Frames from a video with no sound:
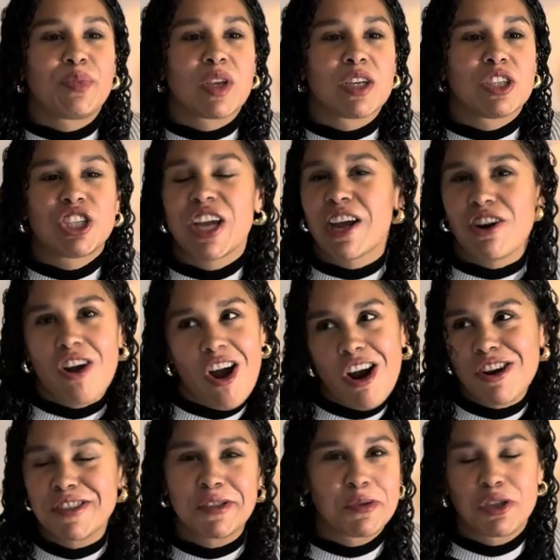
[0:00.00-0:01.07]
She had a
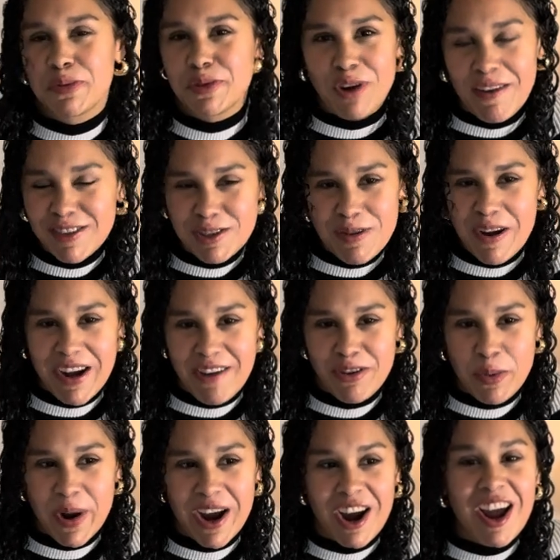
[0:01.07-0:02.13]
car, so she would drive us around
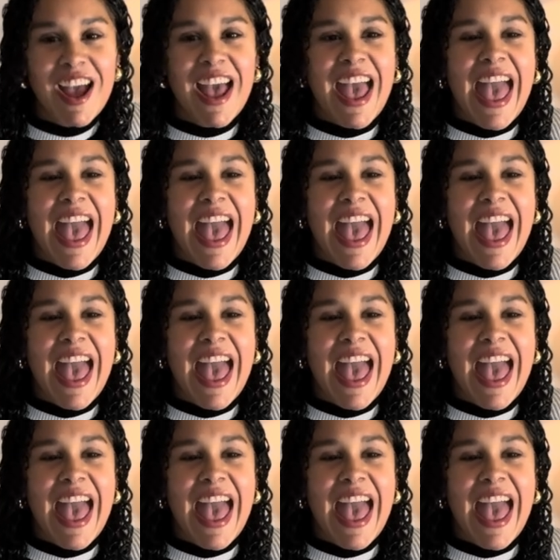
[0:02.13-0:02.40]
everywhere.